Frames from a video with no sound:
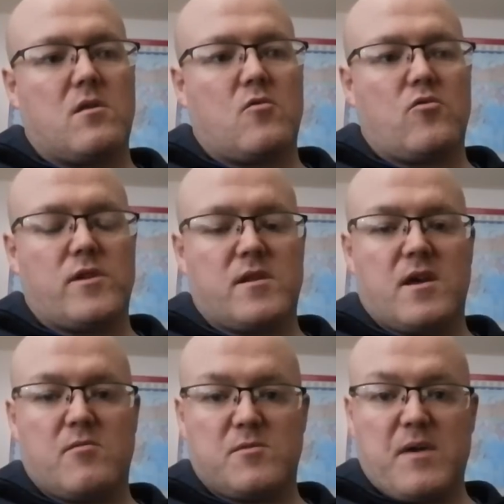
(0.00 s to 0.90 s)
on the day
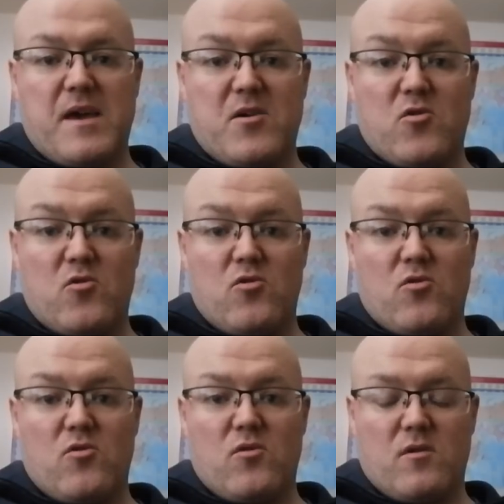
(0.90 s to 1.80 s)
I was meant to get out,
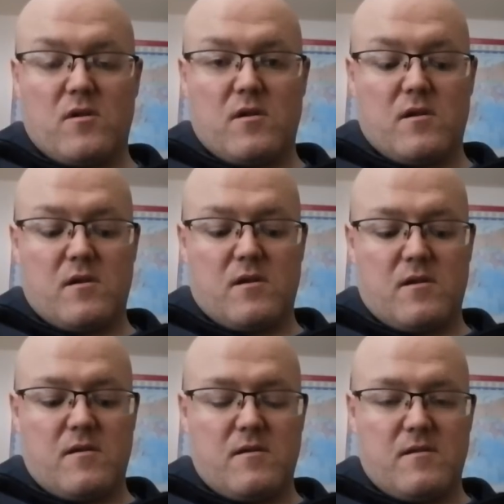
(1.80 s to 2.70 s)

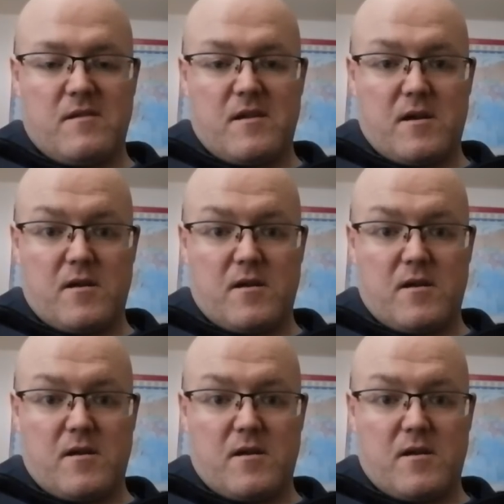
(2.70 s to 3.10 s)
I